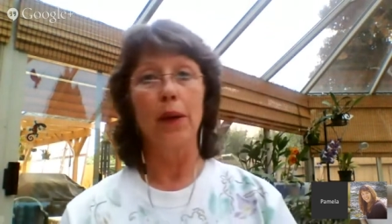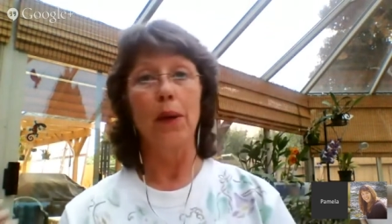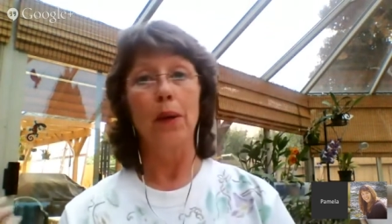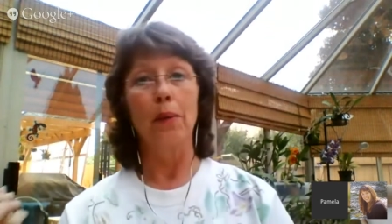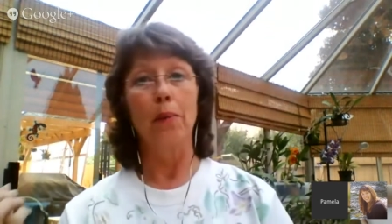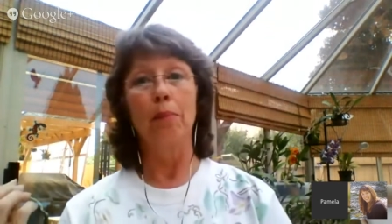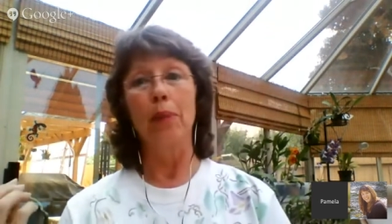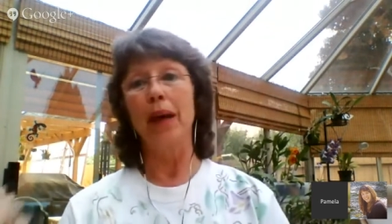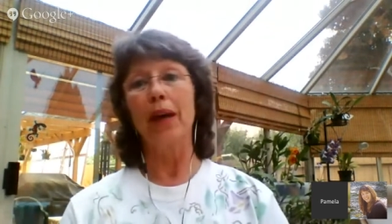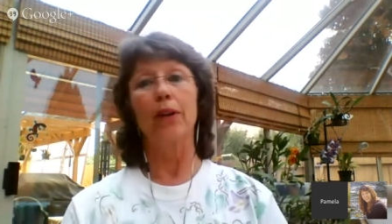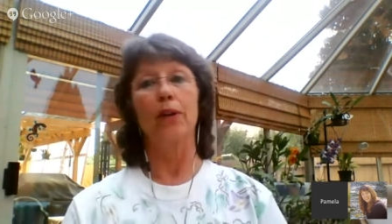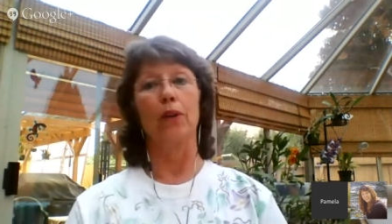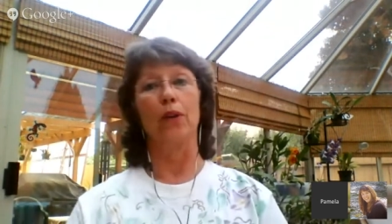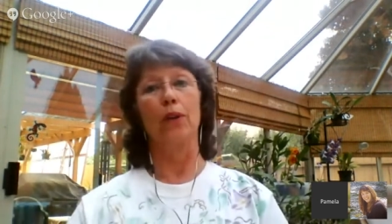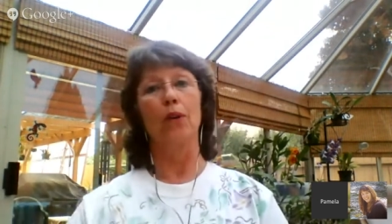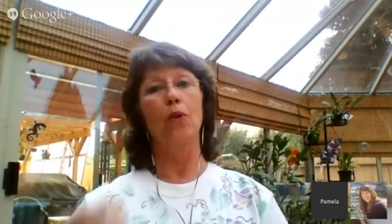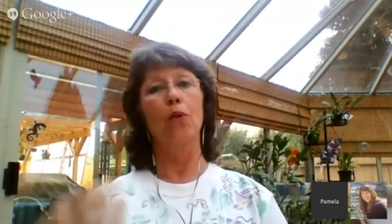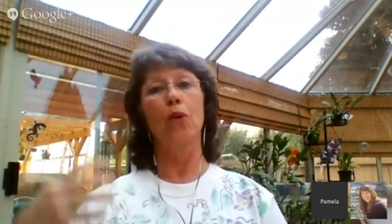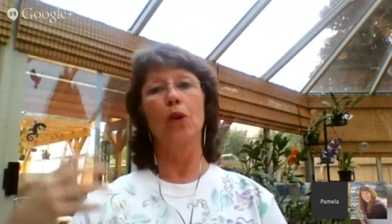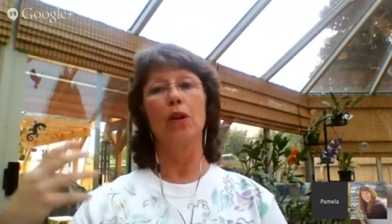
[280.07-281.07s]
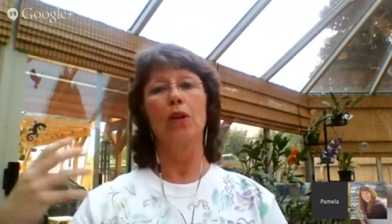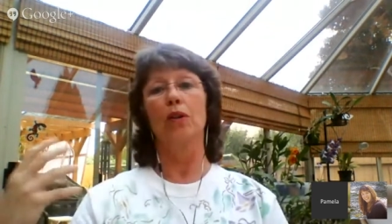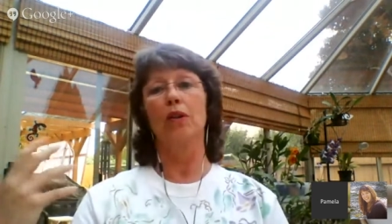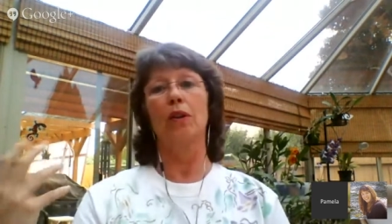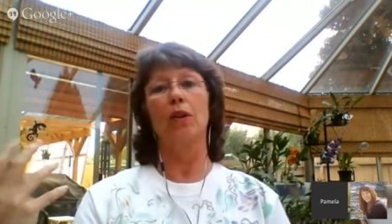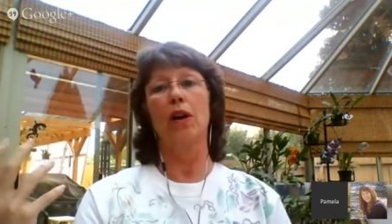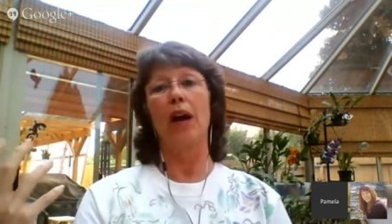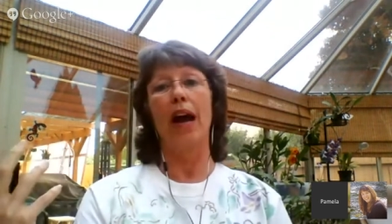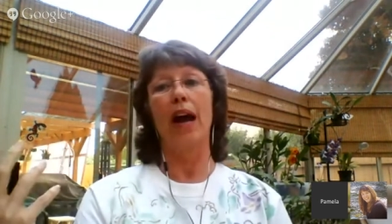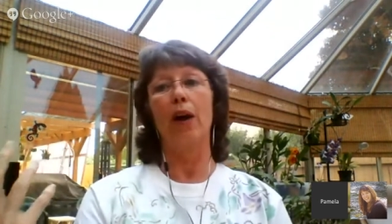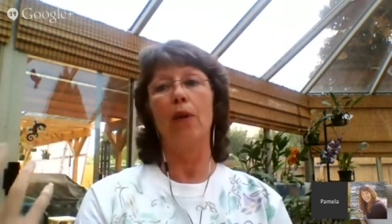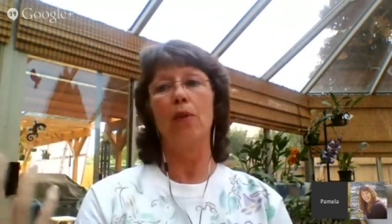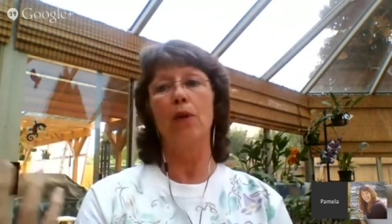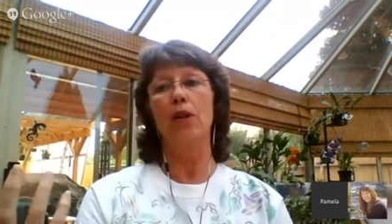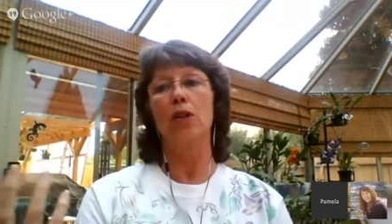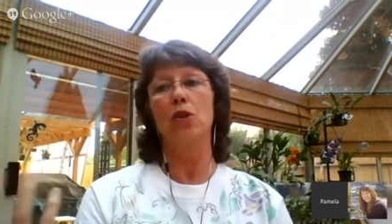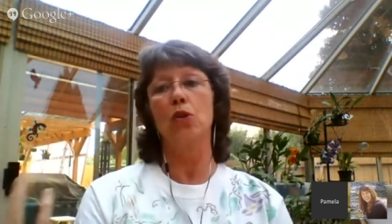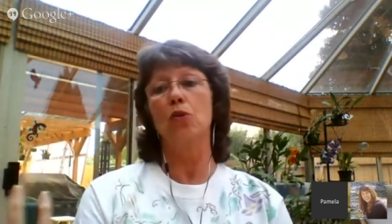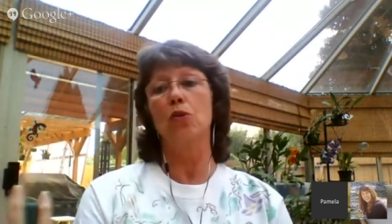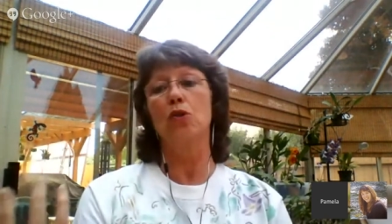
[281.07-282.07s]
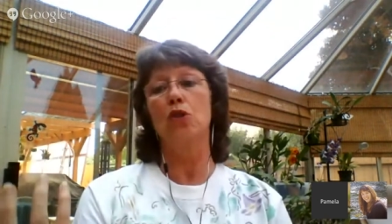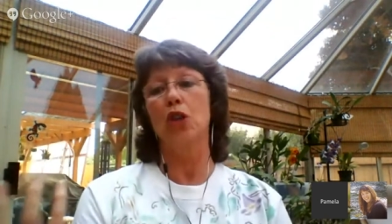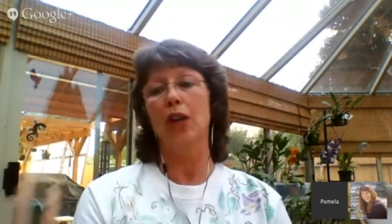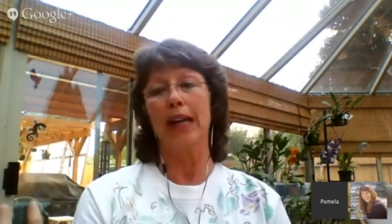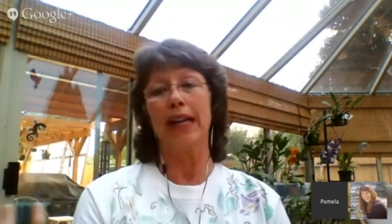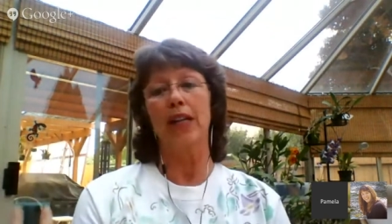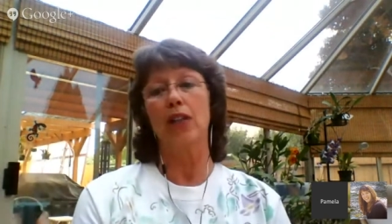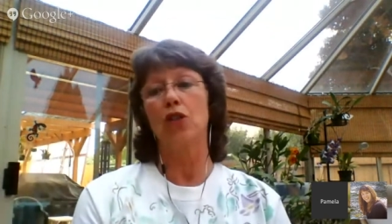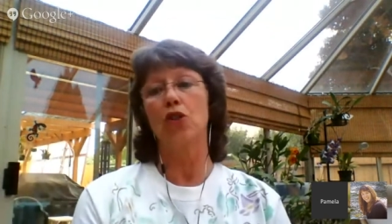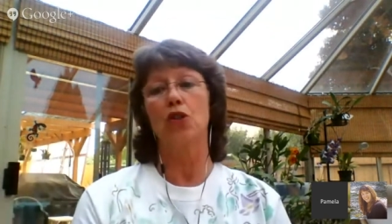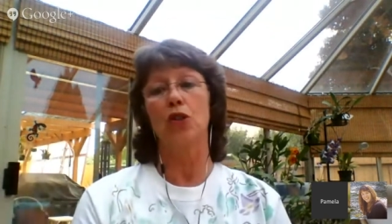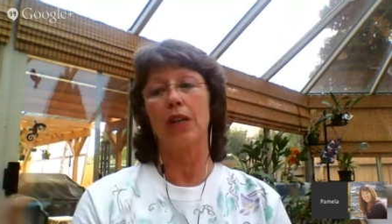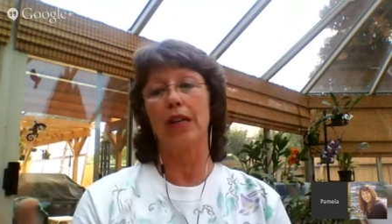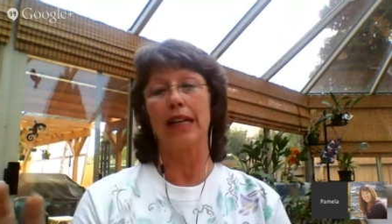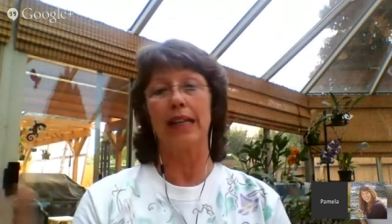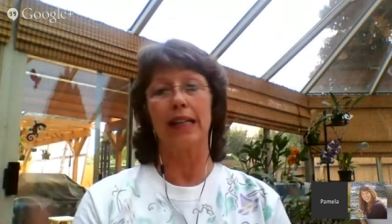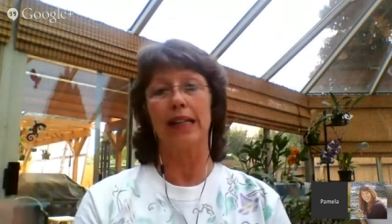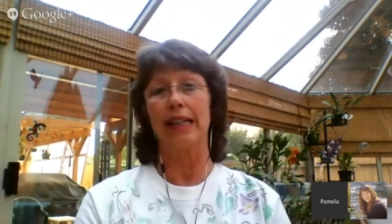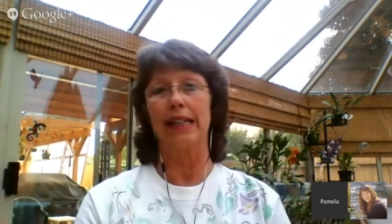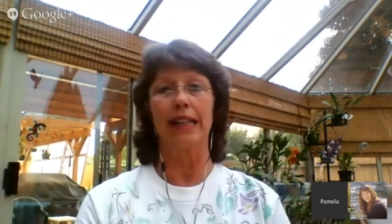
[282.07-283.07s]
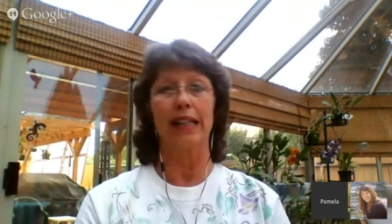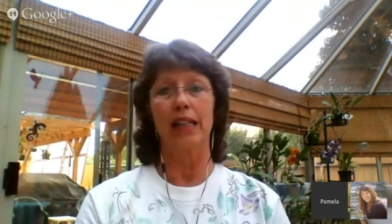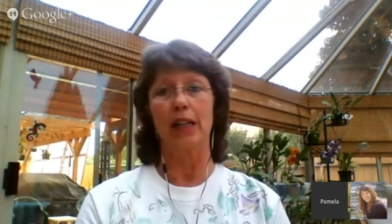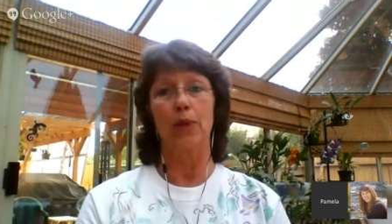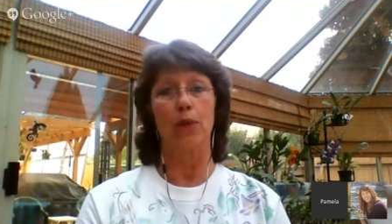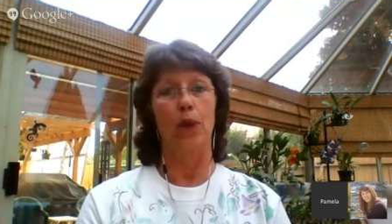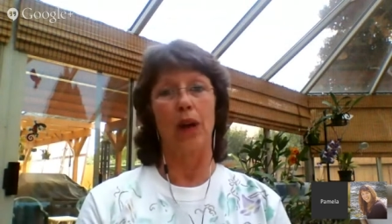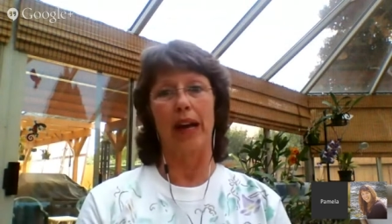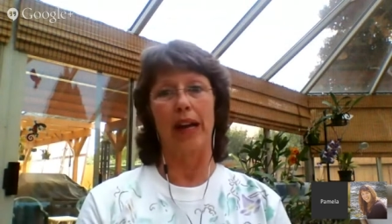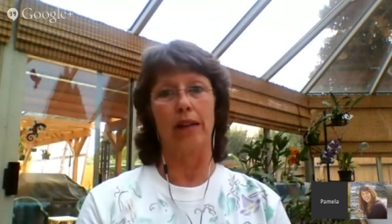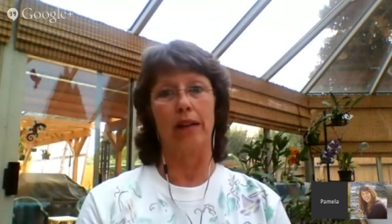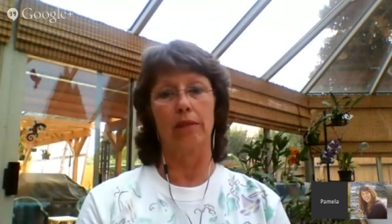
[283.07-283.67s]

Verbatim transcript: better or how would you change it in any way?